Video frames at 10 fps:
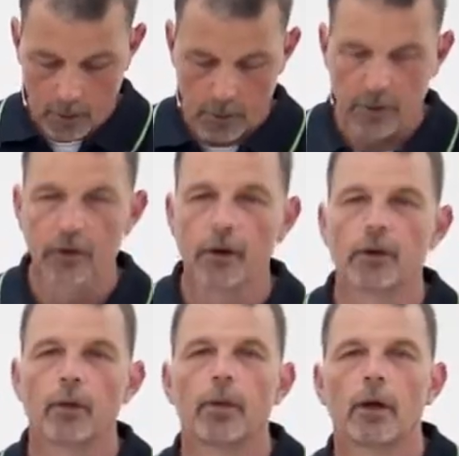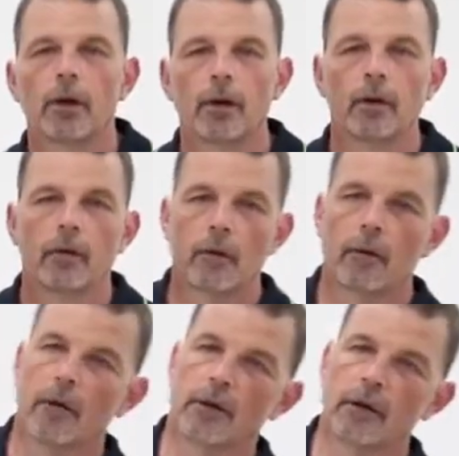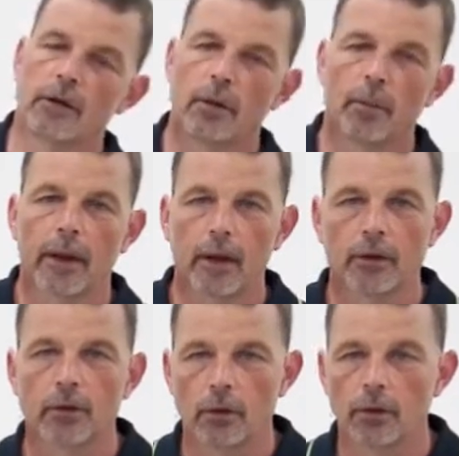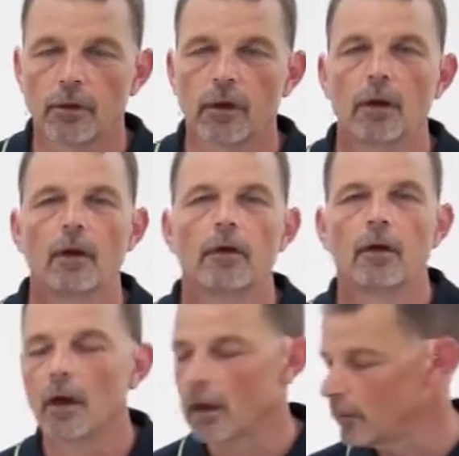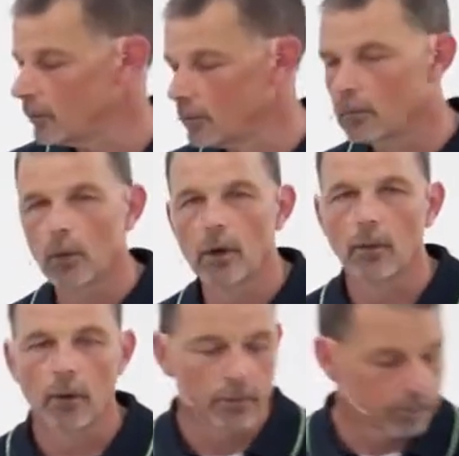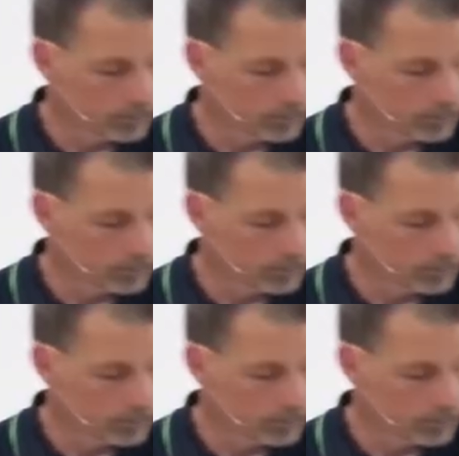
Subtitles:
But as soon as I plug this into my power source, the light will come on.